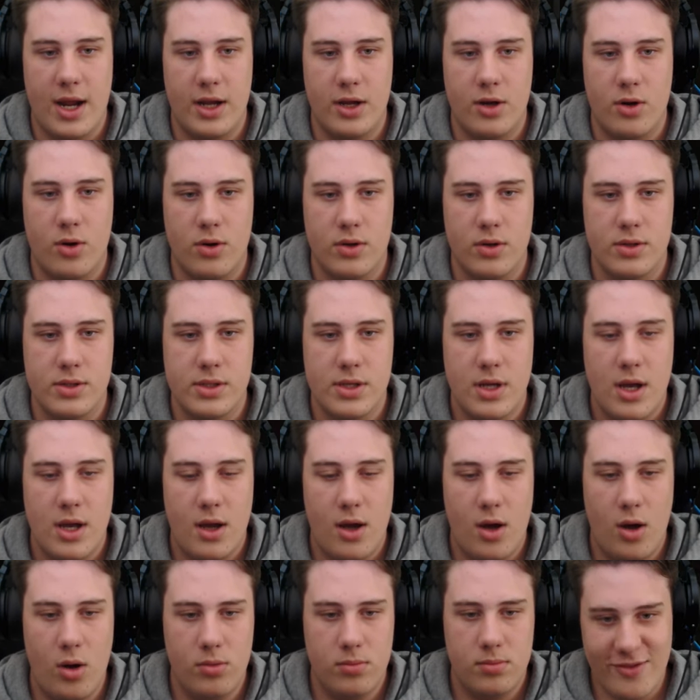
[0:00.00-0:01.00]
acorns.
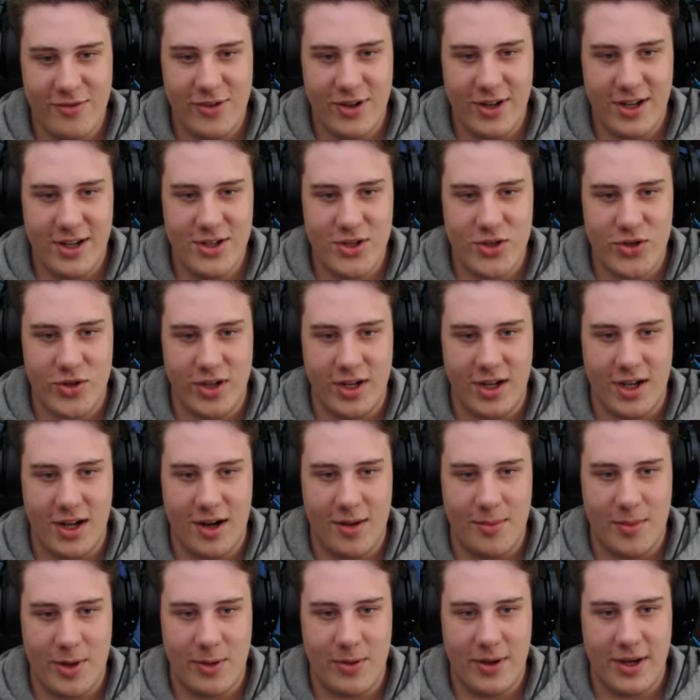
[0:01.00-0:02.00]
Oh, freaking tree got
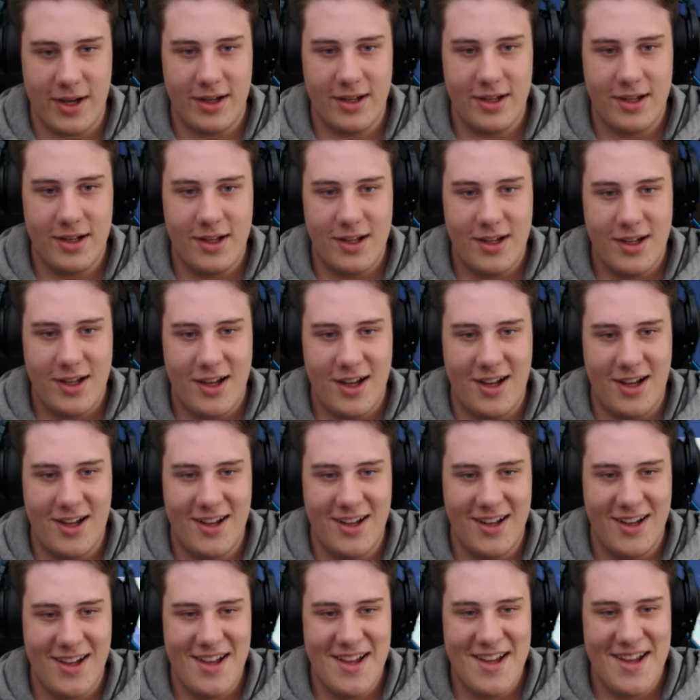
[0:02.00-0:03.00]
on my way.
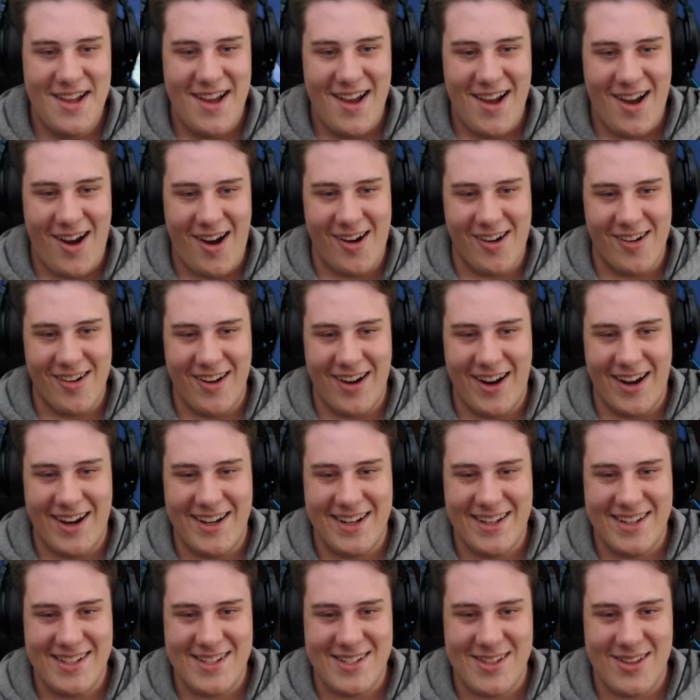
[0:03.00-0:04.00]

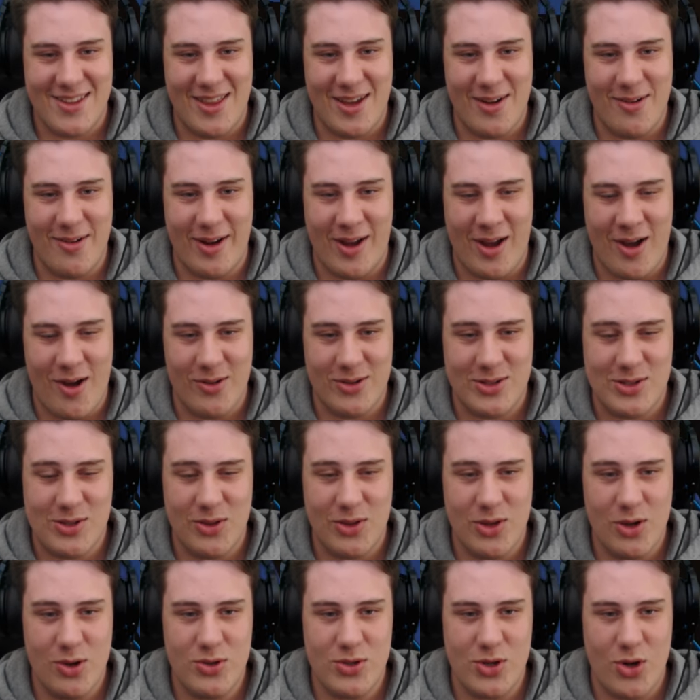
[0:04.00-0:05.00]
Alrighty, so there we go. So
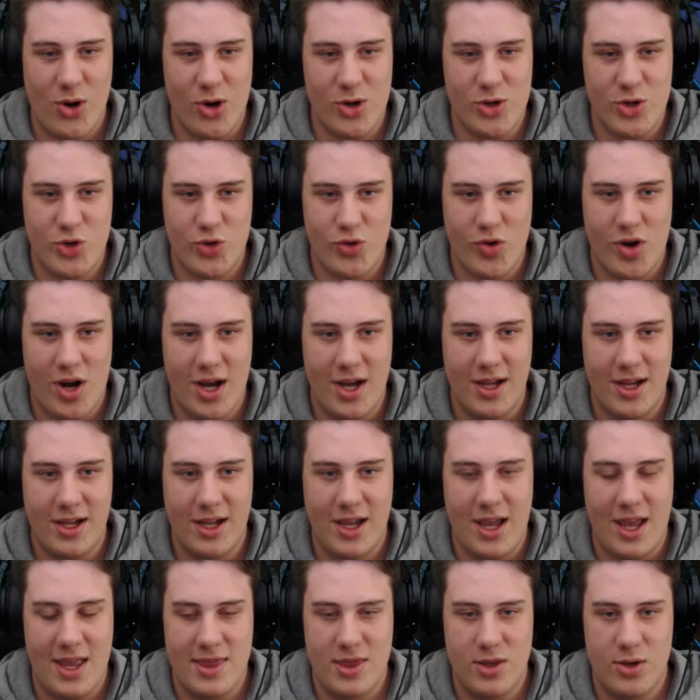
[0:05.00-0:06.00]
those are
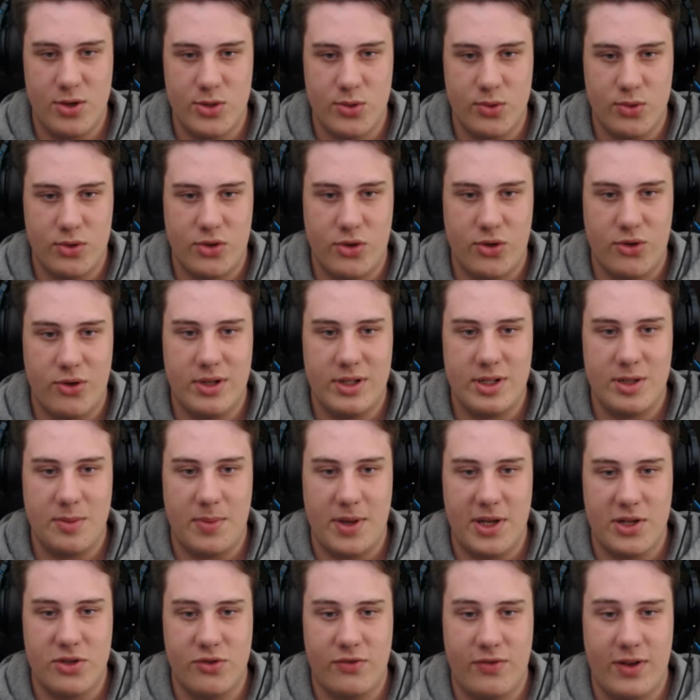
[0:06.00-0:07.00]
drying, and those will turn into
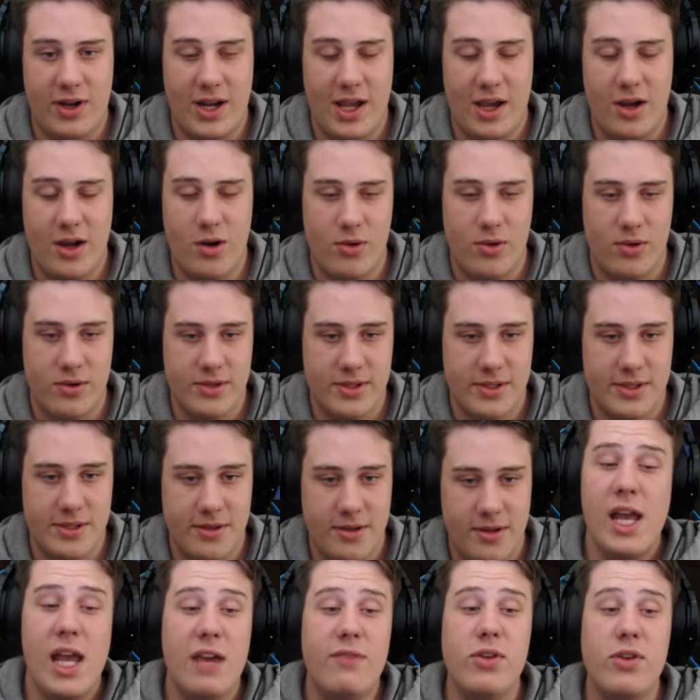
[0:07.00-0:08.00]
petrified acorns.
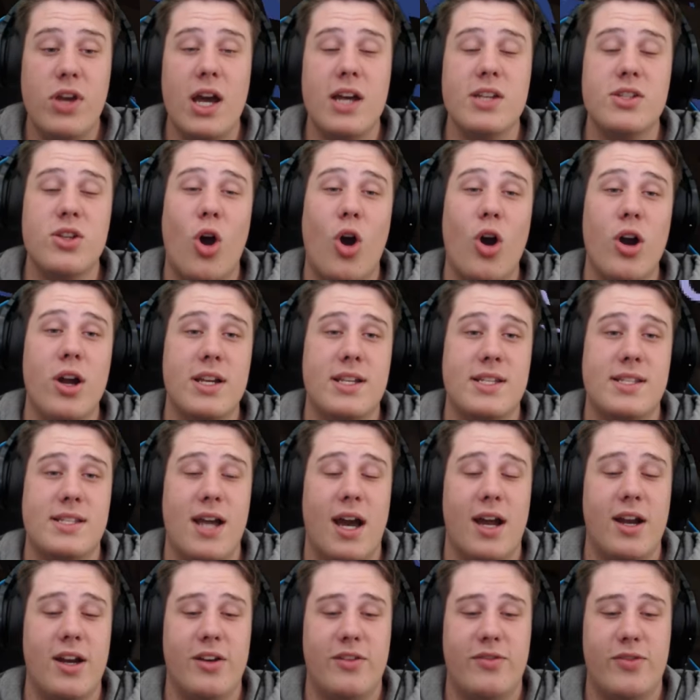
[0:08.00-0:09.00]
If you guys are
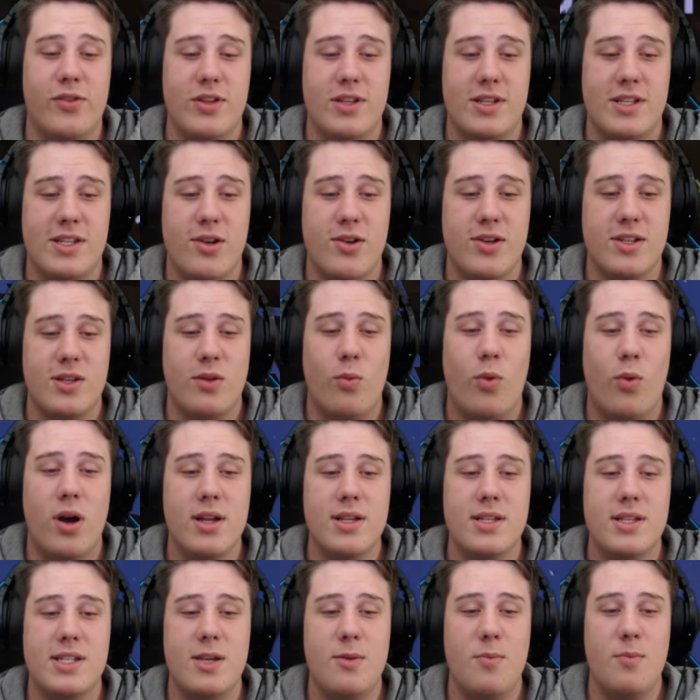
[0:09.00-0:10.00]
excited for the series and want
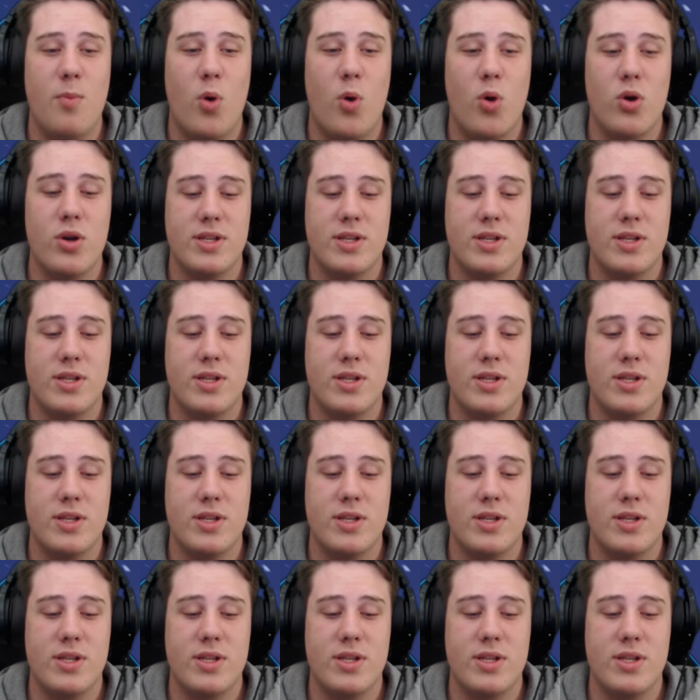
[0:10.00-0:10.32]
to see more